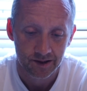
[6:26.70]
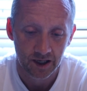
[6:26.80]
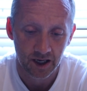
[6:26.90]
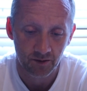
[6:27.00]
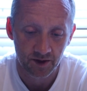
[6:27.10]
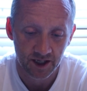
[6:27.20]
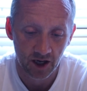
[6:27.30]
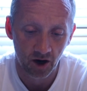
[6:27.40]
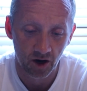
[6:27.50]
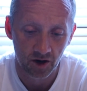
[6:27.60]
Uh, when I say
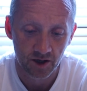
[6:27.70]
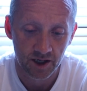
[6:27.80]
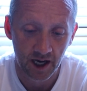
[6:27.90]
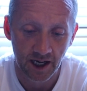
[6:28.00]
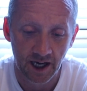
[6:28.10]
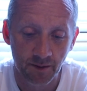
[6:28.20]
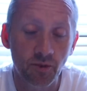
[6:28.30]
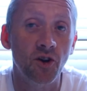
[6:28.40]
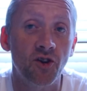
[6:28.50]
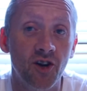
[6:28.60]
ours, I, I
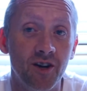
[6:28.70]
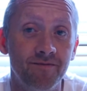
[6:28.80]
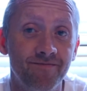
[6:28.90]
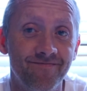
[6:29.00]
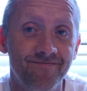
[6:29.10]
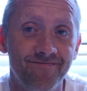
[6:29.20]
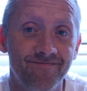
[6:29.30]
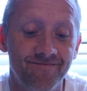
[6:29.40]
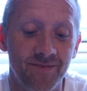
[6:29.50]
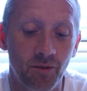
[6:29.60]
put it there.
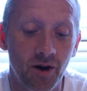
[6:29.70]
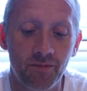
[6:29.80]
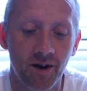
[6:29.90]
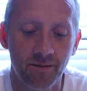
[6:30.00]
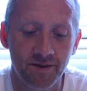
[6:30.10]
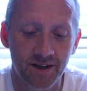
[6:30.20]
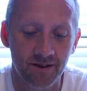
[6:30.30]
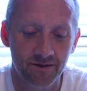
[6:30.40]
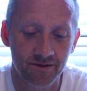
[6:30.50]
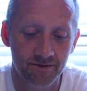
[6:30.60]
I'm all proud of myself